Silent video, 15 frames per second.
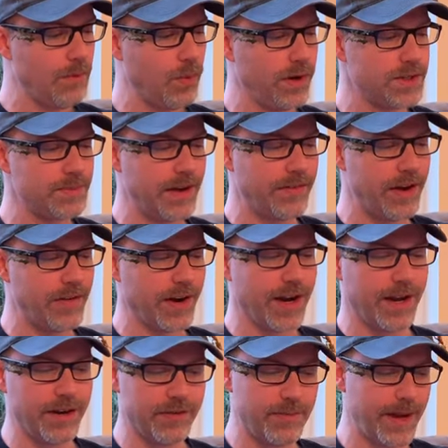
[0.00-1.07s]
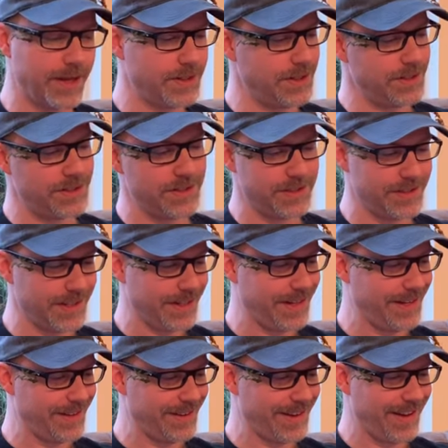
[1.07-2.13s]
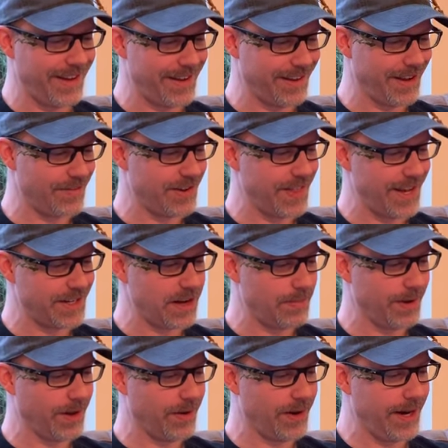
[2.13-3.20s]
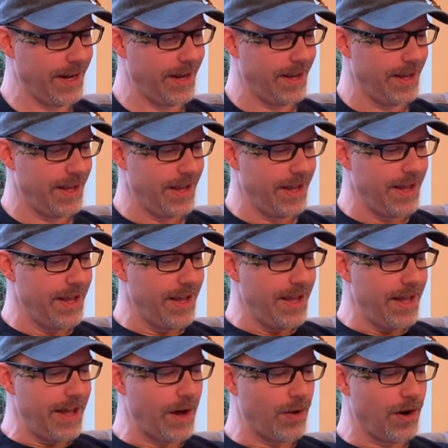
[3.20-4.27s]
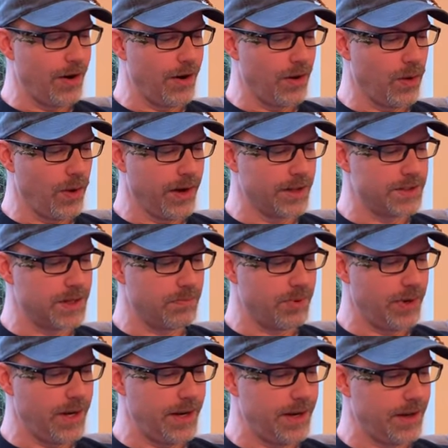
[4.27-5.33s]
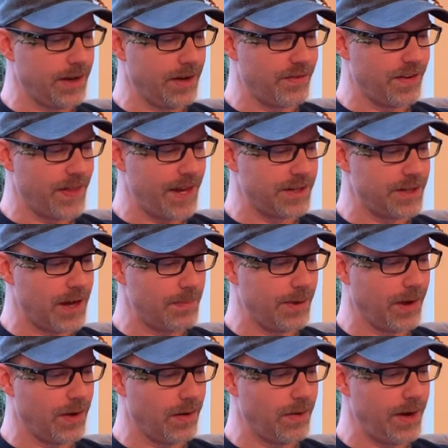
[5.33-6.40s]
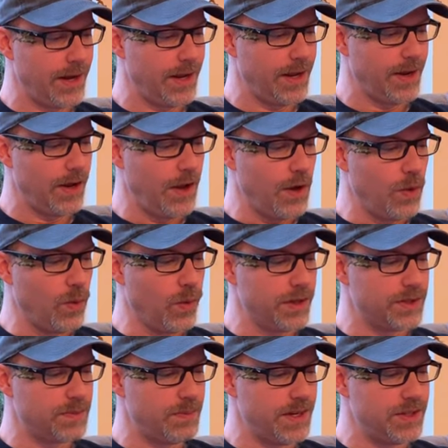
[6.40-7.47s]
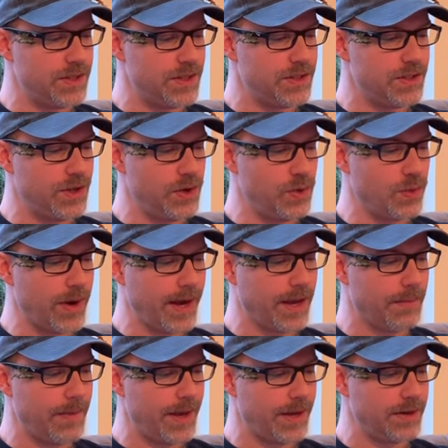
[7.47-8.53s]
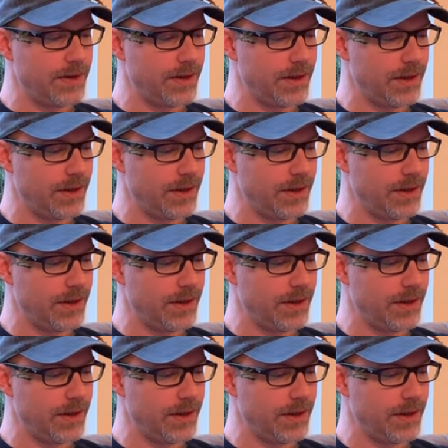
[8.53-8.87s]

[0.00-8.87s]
What is my favorite kind of mantis? Uh, I covered that topic already. How hard are orchids to breed? I covered that topic already. What species do you recommend?